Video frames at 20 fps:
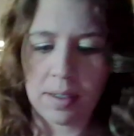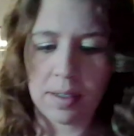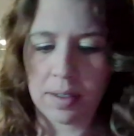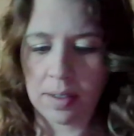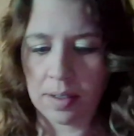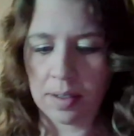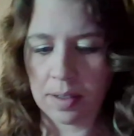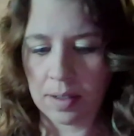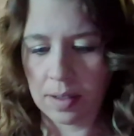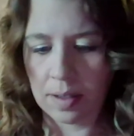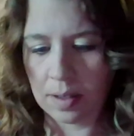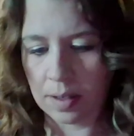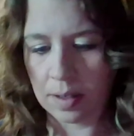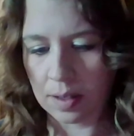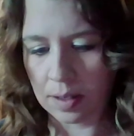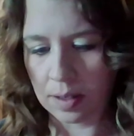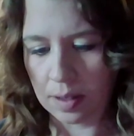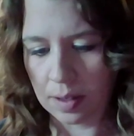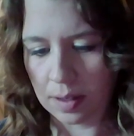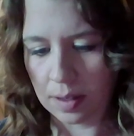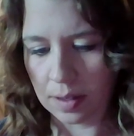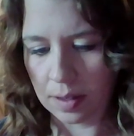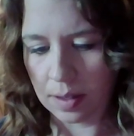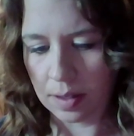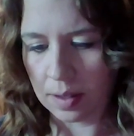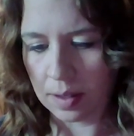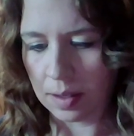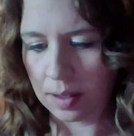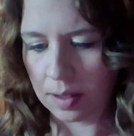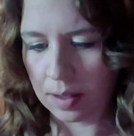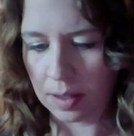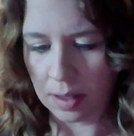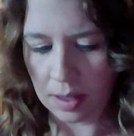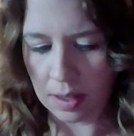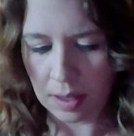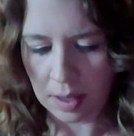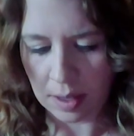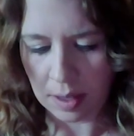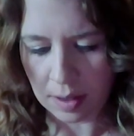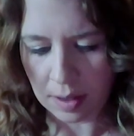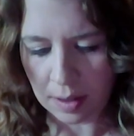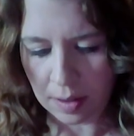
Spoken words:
(no one is talking)